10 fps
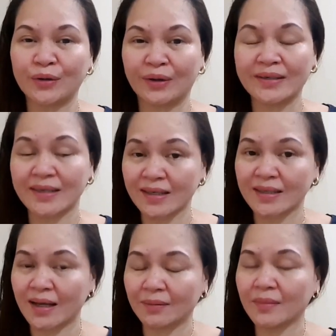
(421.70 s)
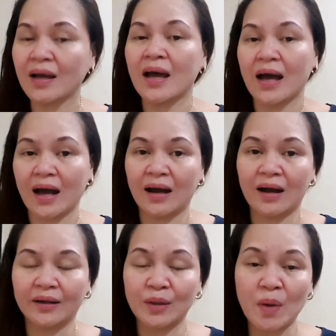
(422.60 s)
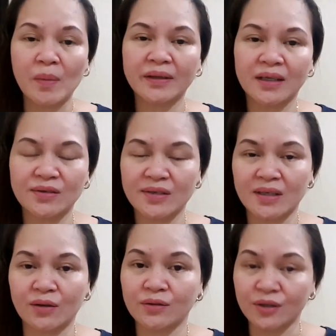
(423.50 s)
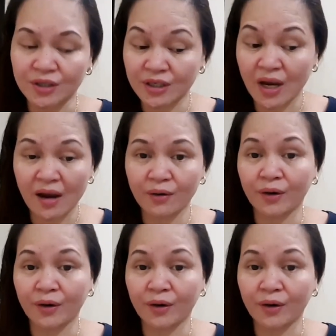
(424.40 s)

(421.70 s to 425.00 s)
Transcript: on your system the moment that you sit on your chair,